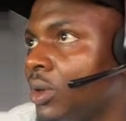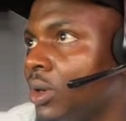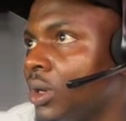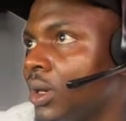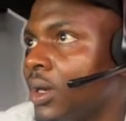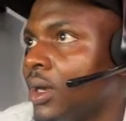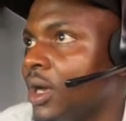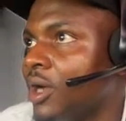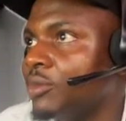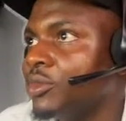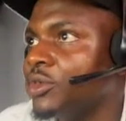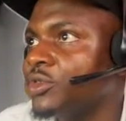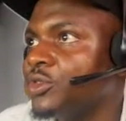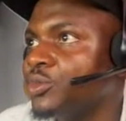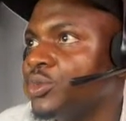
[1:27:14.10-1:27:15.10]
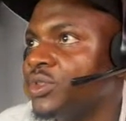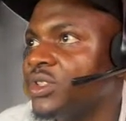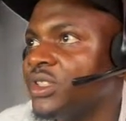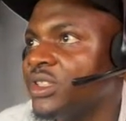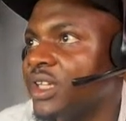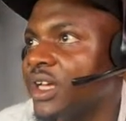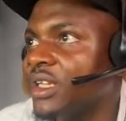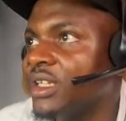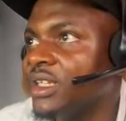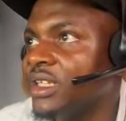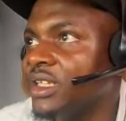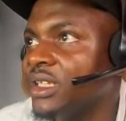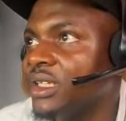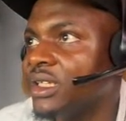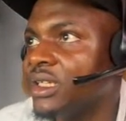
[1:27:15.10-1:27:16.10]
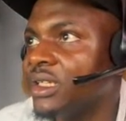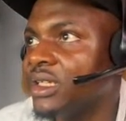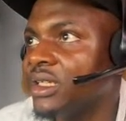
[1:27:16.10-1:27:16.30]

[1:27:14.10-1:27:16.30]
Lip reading: I'm going to put in that link.